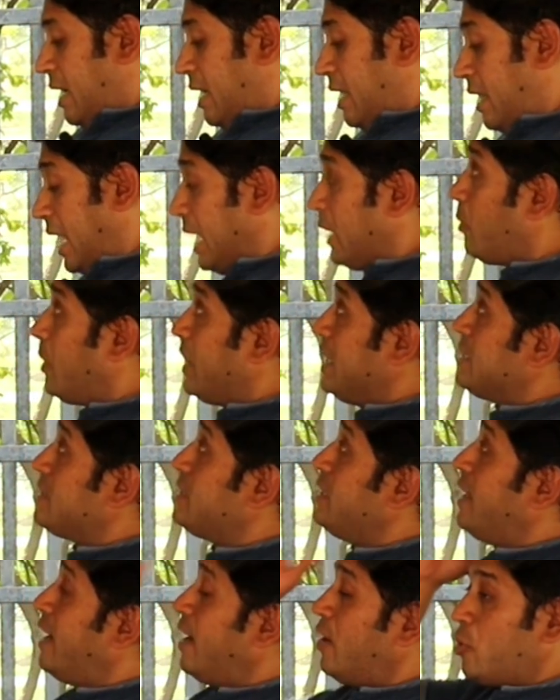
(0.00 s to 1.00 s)

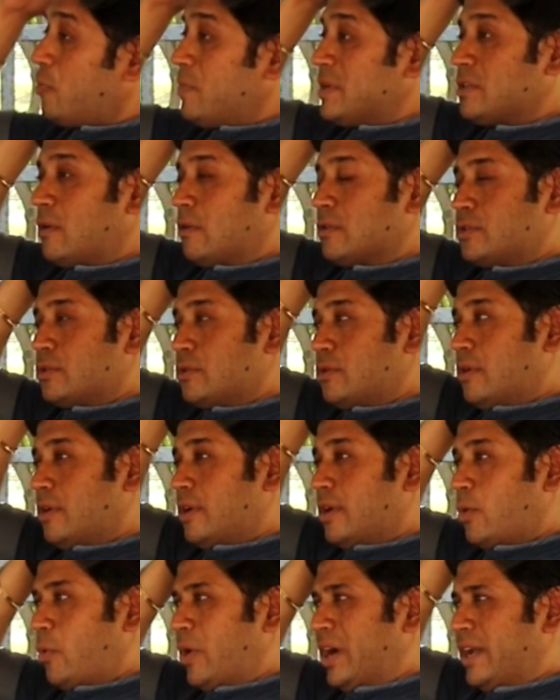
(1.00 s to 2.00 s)
Likewise, the headroom is also
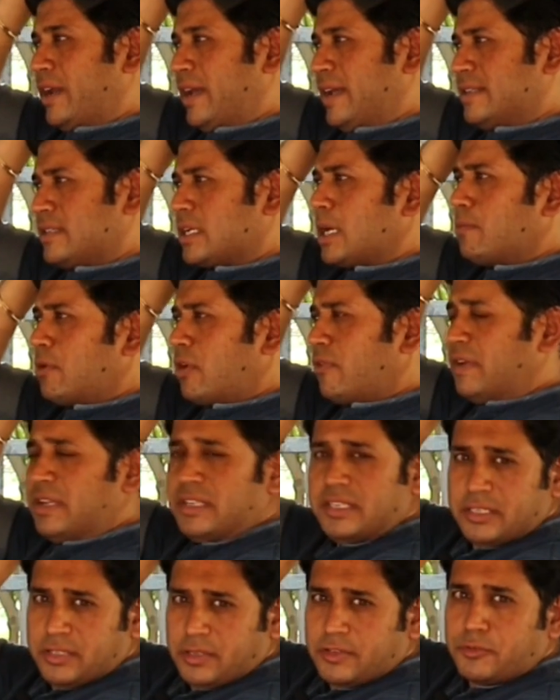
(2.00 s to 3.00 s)
quite nice, couple of
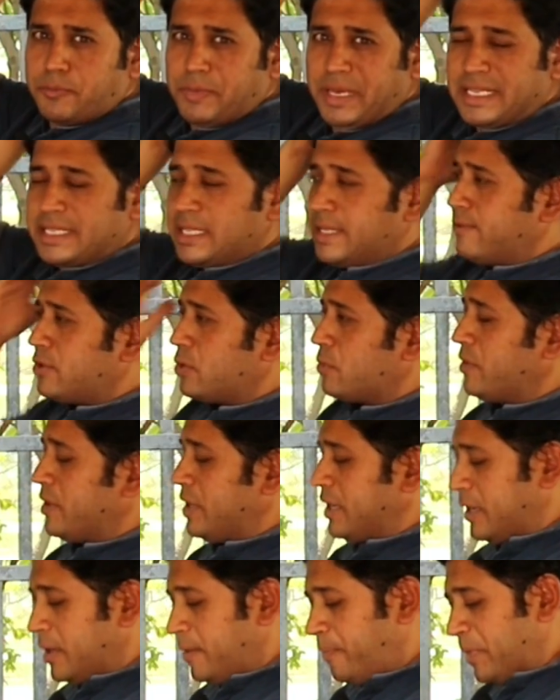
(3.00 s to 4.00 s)
inches of space left over
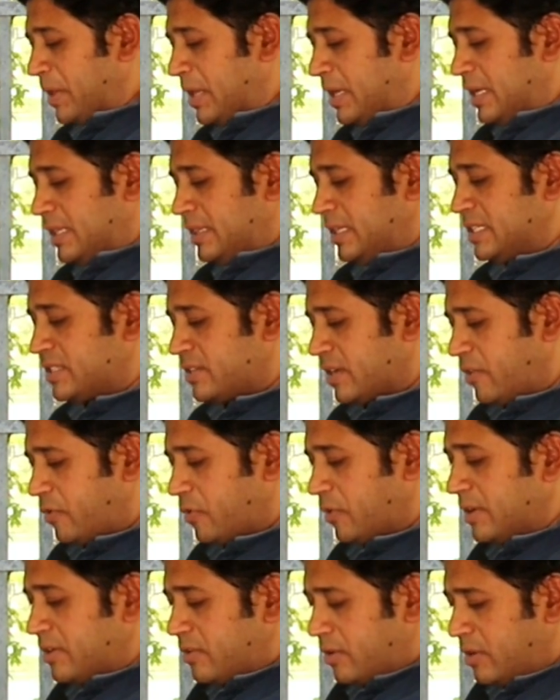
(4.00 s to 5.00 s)
here. The
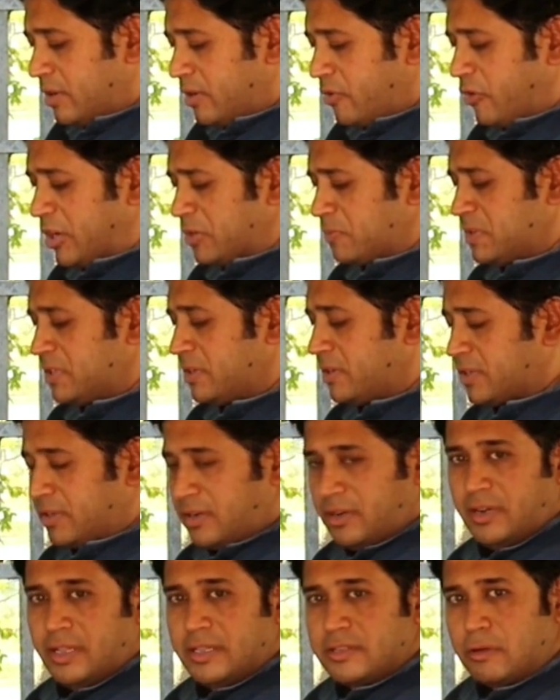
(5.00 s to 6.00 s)
central transmission
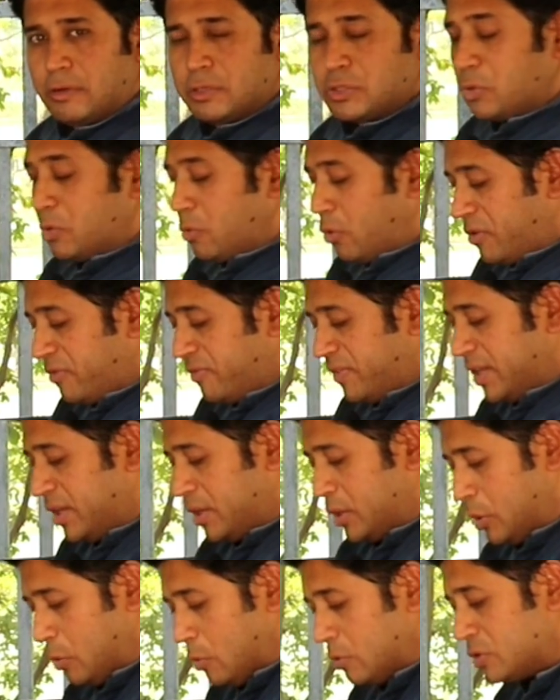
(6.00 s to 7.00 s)
tunnel is also not very
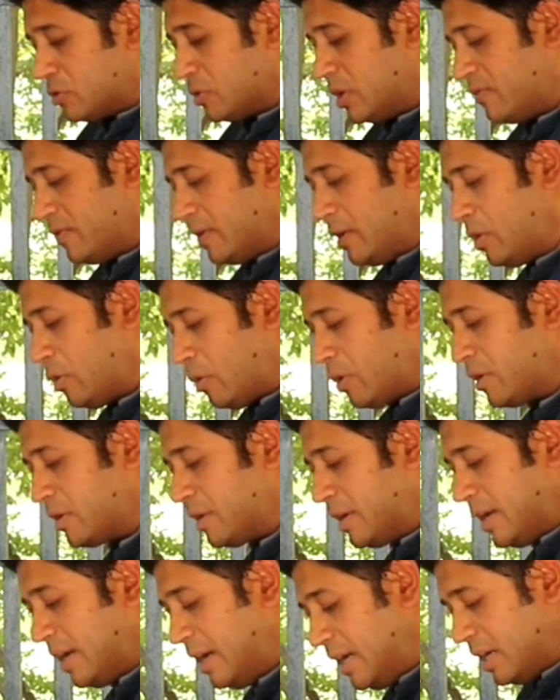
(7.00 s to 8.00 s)
huge, so it will not
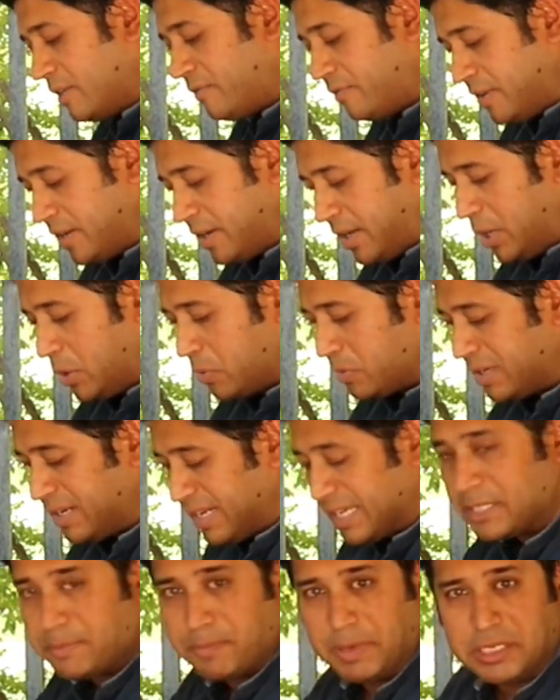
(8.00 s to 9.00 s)
interfere into the
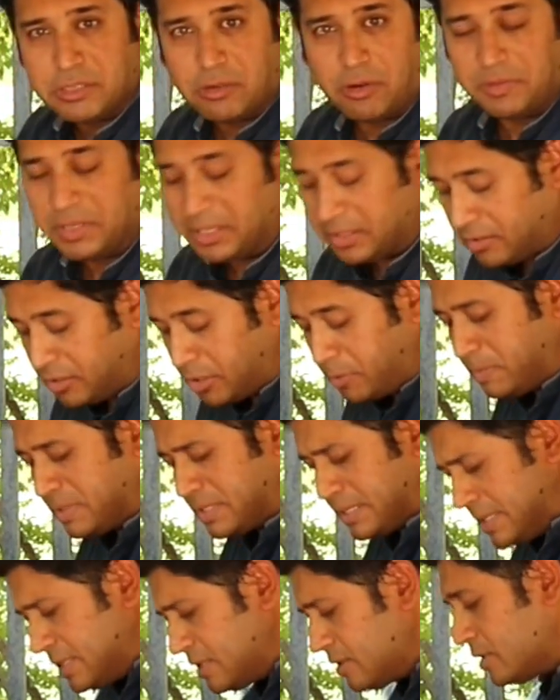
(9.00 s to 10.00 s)
leg space of the third
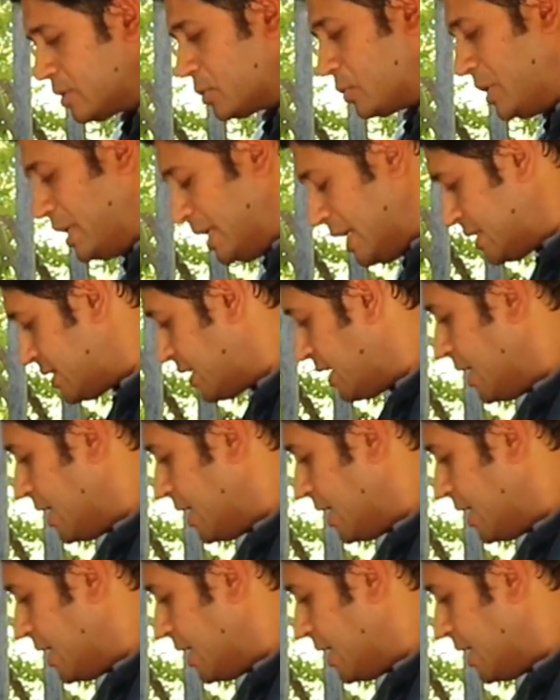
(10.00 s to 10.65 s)
passenger. So yes,